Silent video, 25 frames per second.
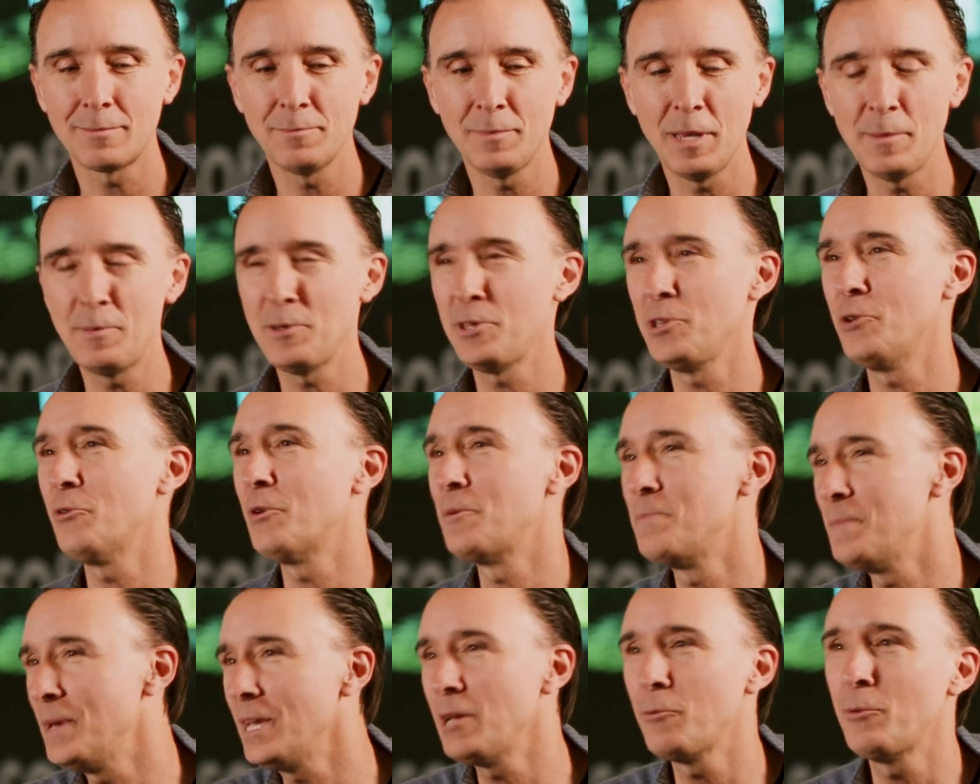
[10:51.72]
maybe you
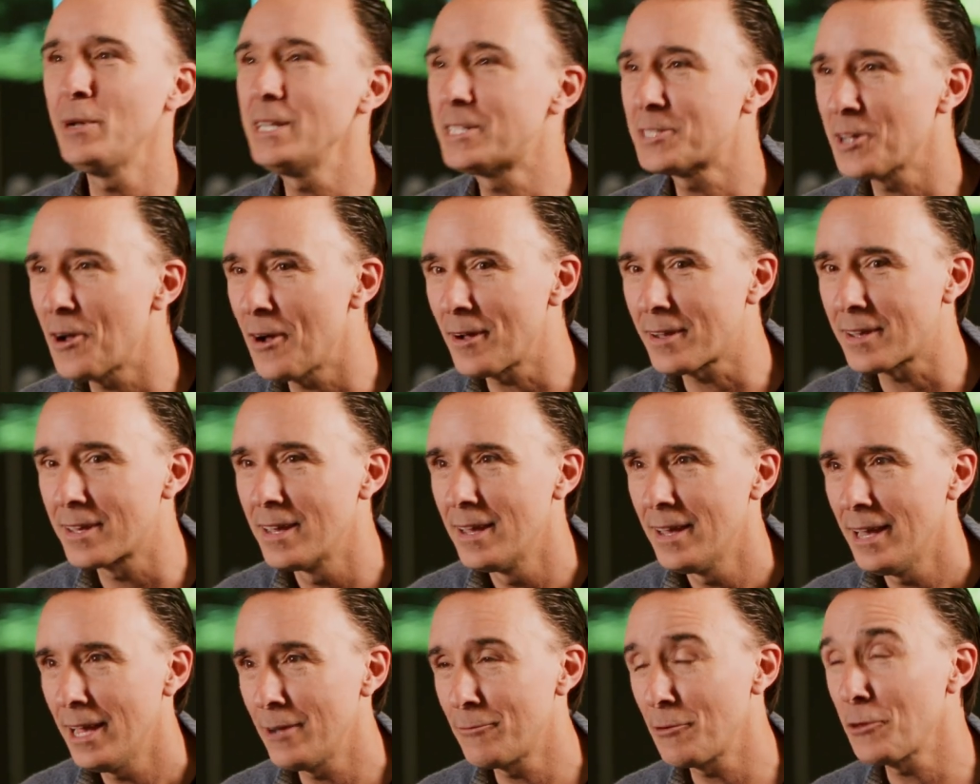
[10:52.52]
and me, we talk
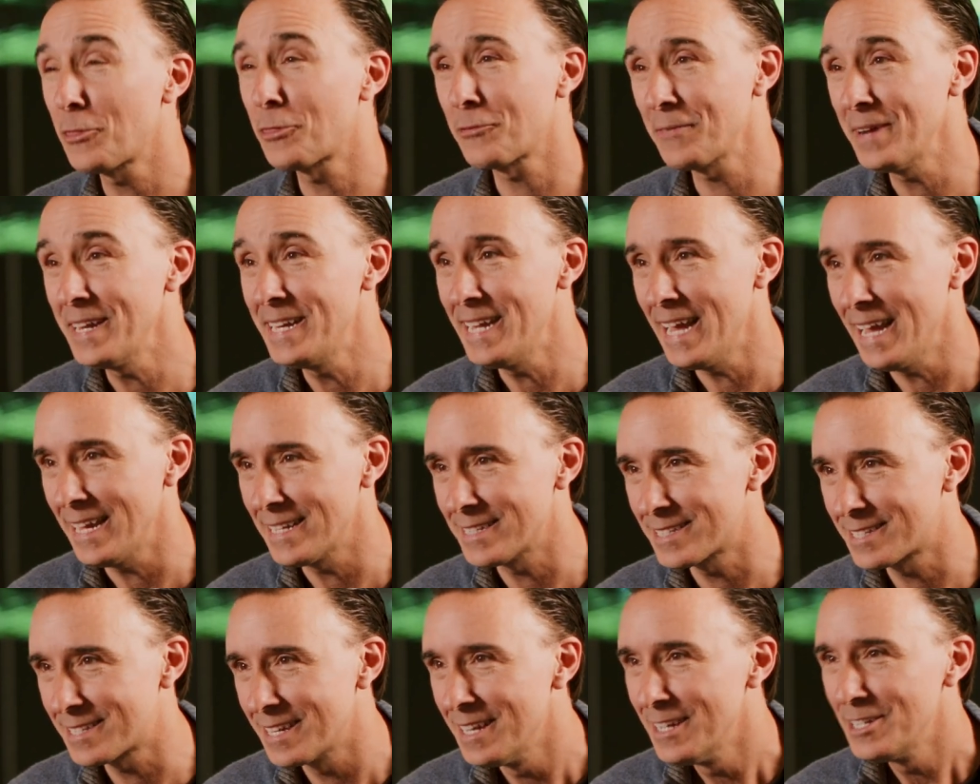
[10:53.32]
every 3
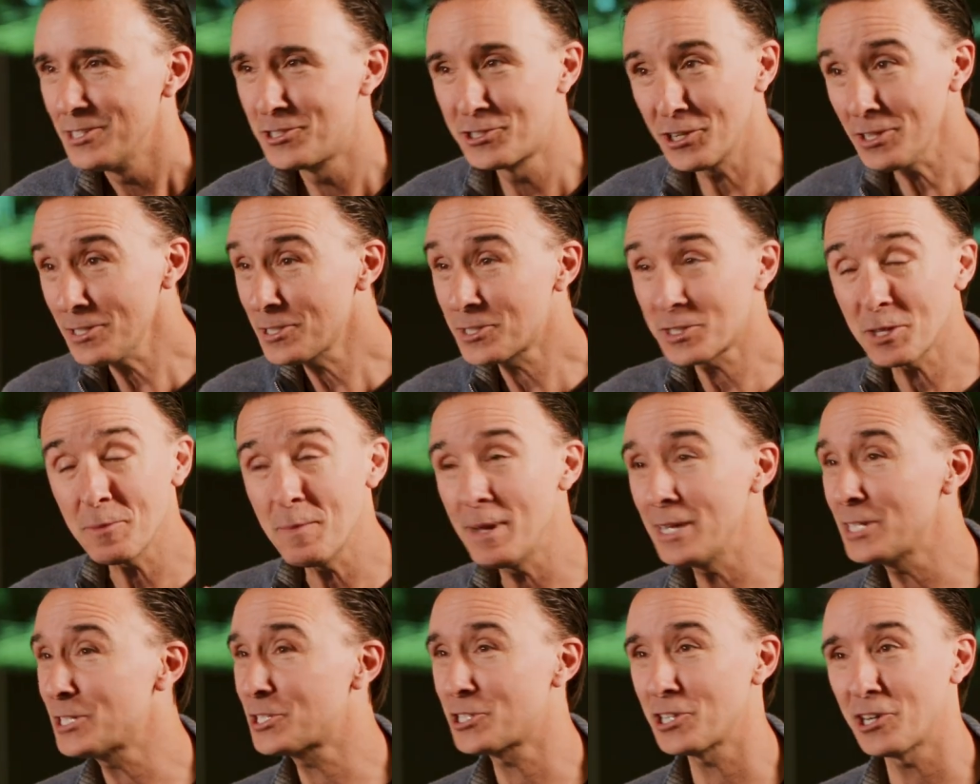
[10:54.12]
days, just to
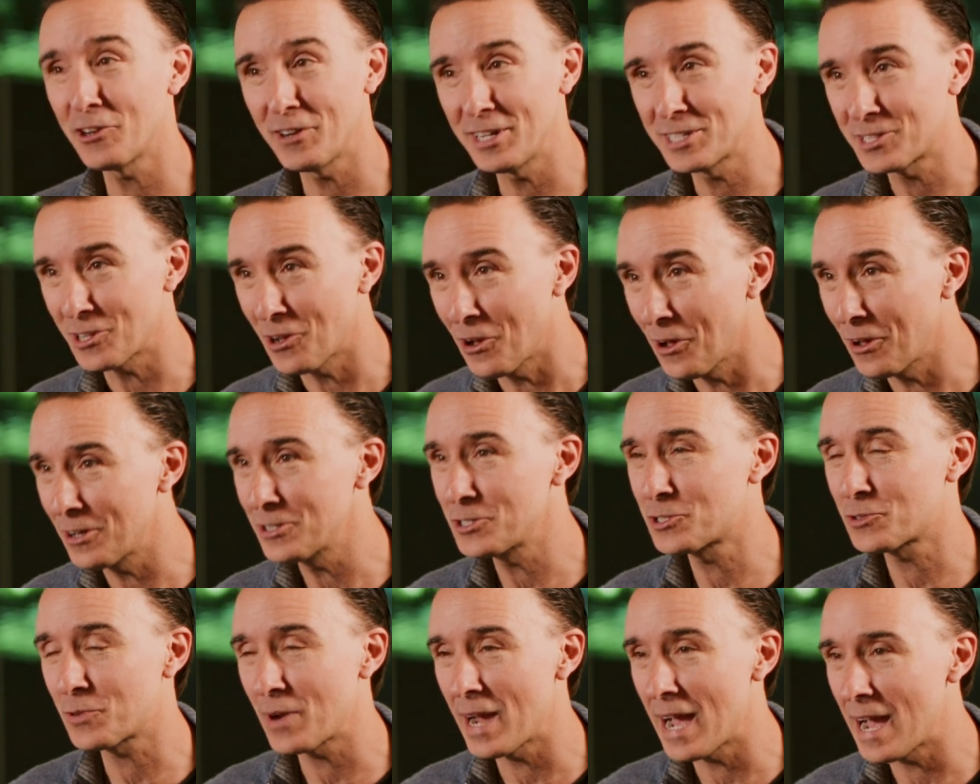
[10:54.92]
make sure it's on
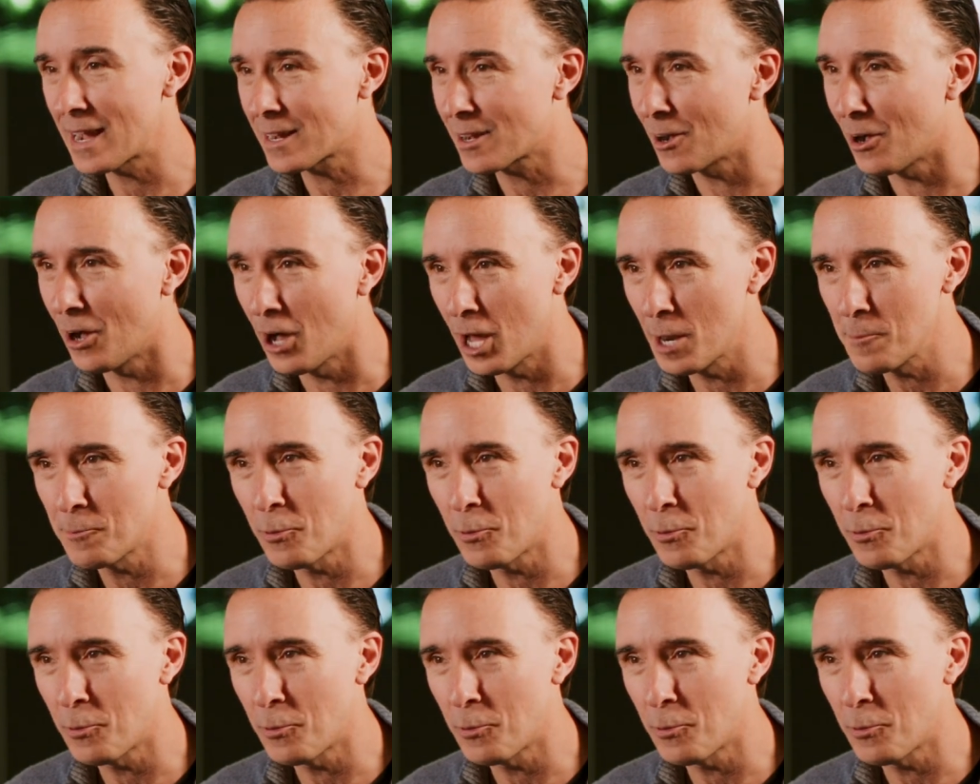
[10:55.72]
track, on